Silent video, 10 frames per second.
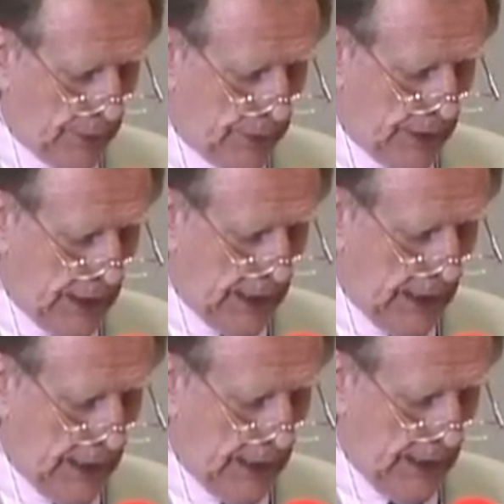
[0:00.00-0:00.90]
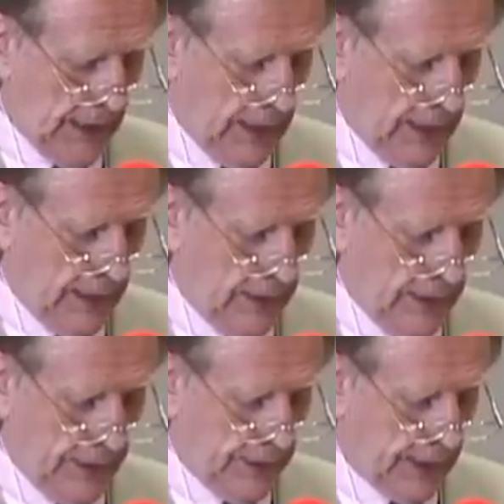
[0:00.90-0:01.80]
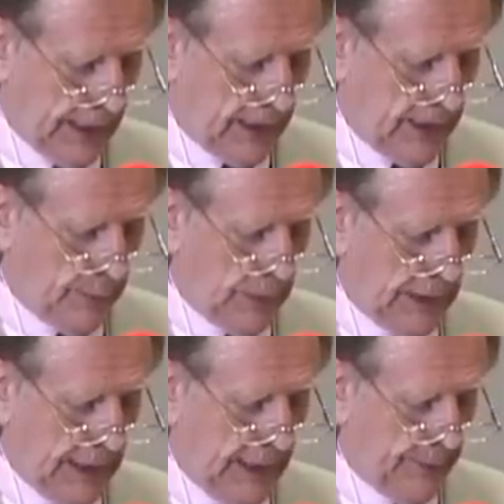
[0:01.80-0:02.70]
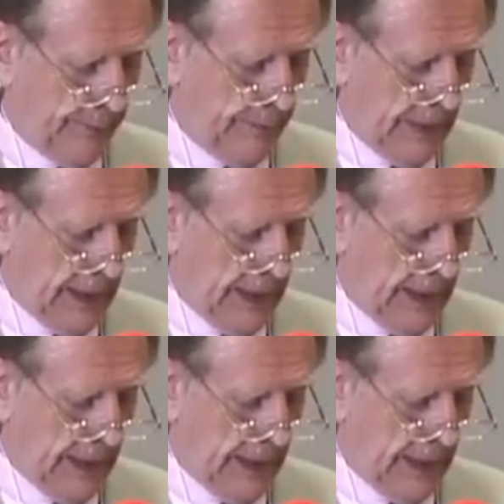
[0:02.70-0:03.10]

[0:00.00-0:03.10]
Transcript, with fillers: to see the second millennium.